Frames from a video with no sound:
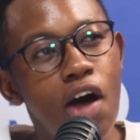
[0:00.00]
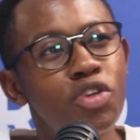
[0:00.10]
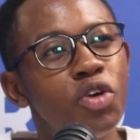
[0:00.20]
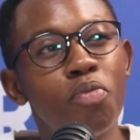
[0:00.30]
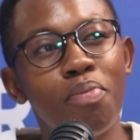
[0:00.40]
How
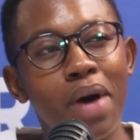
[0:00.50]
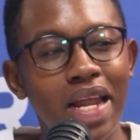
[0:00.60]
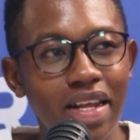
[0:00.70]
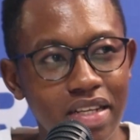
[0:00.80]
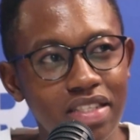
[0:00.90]
do you
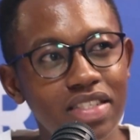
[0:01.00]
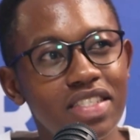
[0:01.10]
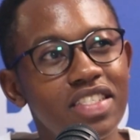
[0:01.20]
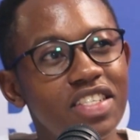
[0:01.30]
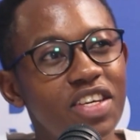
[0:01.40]
balance?
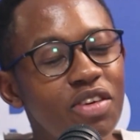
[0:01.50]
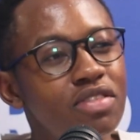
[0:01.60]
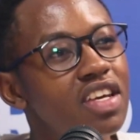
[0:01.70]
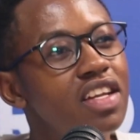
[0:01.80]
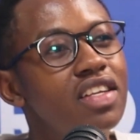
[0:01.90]
You
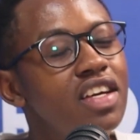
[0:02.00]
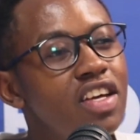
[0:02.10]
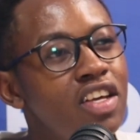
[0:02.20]
said